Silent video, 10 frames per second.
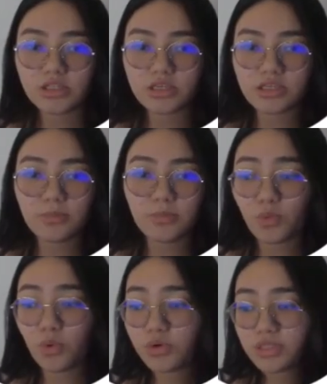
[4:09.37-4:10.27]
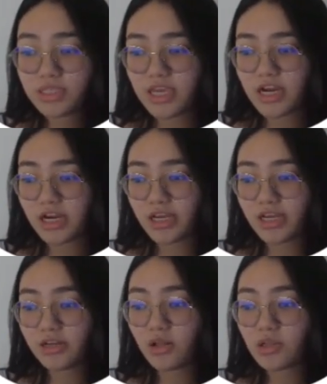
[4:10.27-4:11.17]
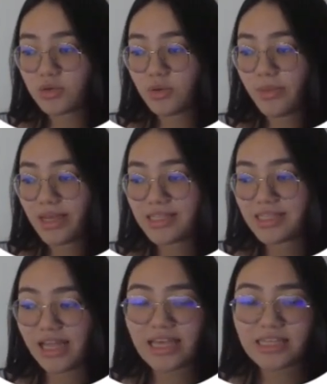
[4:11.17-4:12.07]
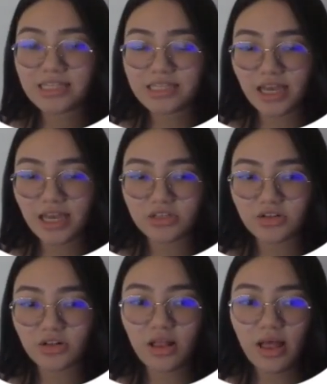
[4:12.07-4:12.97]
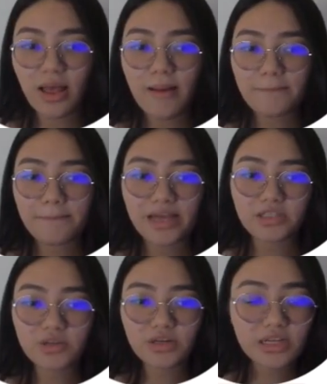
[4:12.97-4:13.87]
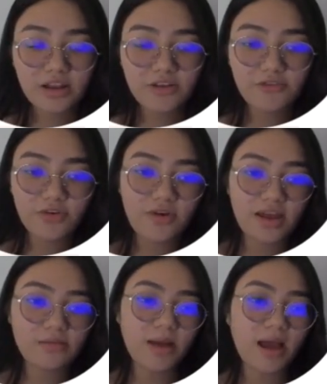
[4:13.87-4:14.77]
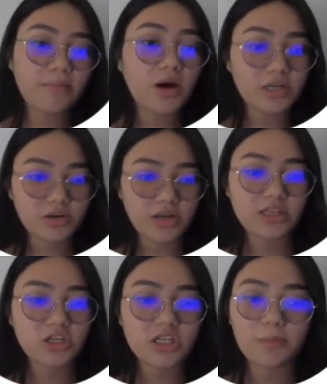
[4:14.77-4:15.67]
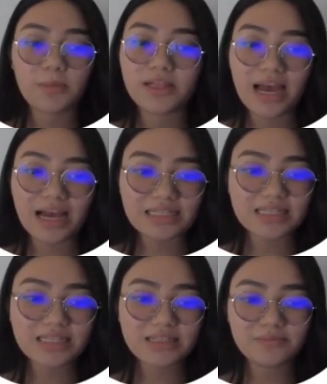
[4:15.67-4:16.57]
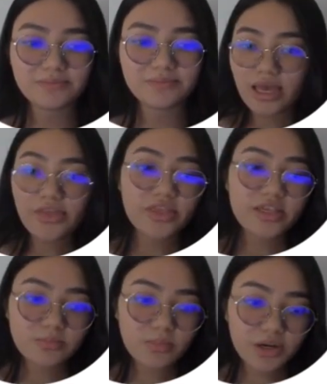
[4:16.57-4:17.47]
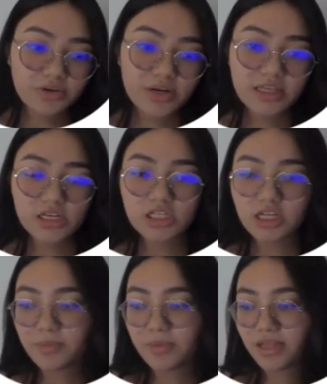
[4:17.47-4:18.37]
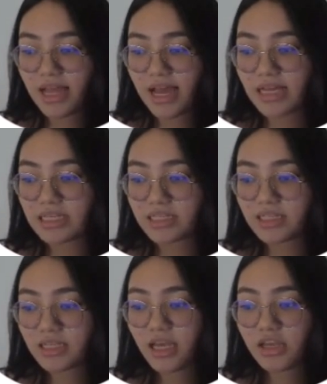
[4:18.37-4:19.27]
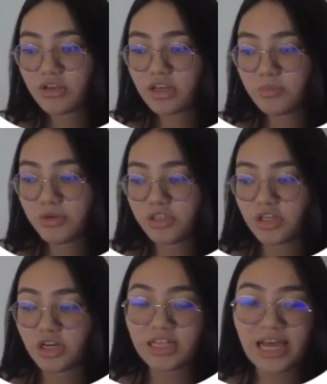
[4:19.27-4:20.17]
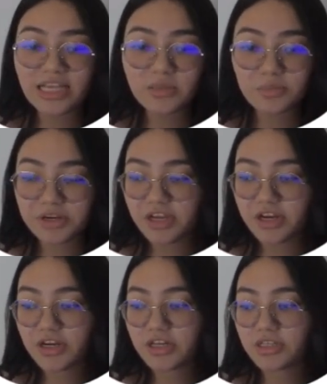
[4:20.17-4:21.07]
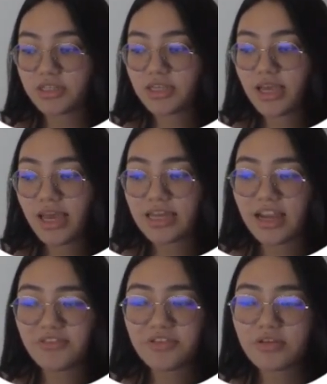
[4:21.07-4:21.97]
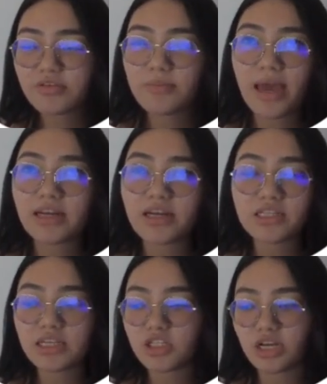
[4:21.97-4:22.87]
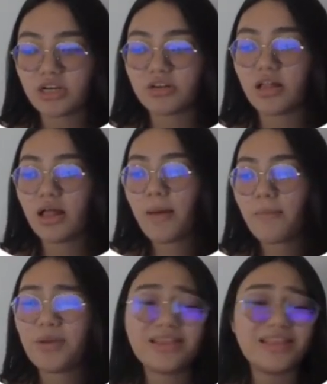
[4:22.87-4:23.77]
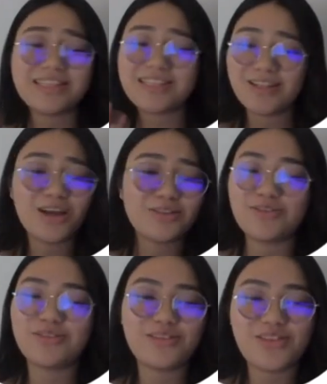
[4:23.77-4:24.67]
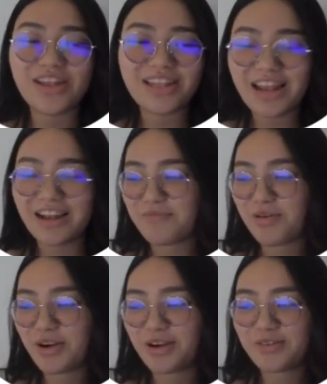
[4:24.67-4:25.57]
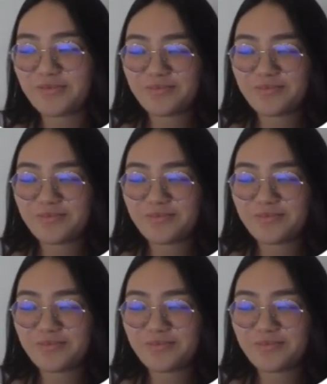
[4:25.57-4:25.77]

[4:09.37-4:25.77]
Just some quotes here and also my class schedule, my student info, and my moderatorship class. In this moderatorship class, you can put your class prayers and everything reminders in general, but let's not go to that anymore.